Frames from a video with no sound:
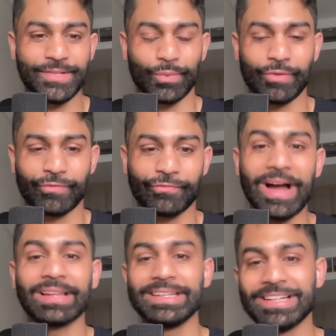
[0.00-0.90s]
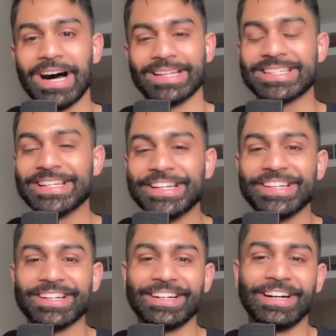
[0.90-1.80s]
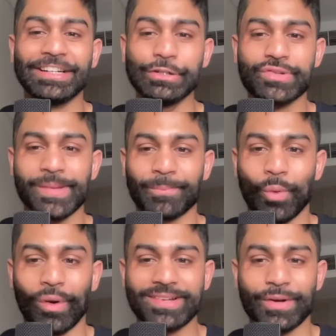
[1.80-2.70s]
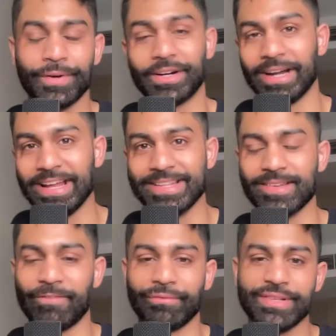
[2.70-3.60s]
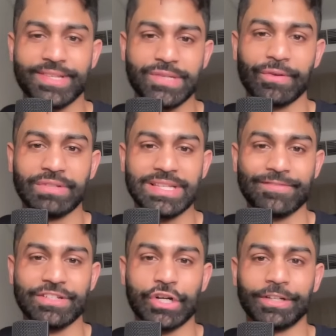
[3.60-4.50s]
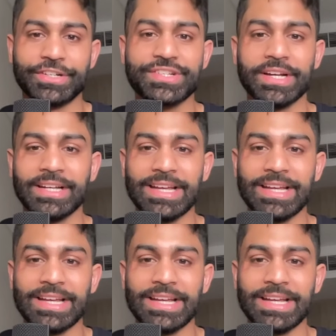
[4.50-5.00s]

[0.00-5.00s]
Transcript: So we've finally got uh, a new support on our hands at fifty-six, fifty-seven dollars,